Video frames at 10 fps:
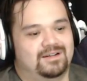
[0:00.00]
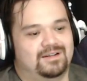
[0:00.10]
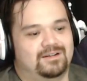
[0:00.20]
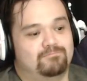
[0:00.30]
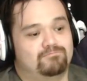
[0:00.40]

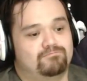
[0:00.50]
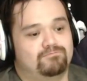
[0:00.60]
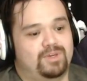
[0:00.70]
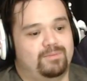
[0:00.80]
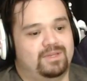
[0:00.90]
Hmm.
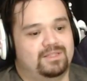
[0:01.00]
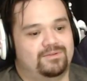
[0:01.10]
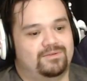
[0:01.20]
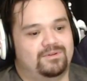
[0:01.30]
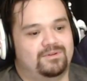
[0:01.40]
He met the
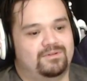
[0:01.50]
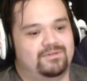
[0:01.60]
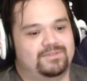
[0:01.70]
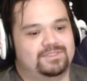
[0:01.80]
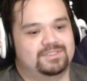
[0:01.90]

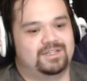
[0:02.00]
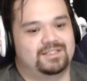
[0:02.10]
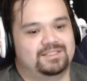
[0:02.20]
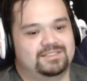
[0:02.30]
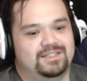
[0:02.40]
Riverside
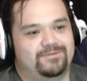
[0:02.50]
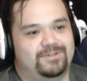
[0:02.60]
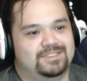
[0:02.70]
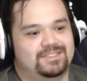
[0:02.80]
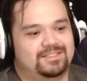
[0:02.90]
insane
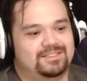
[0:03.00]
resident.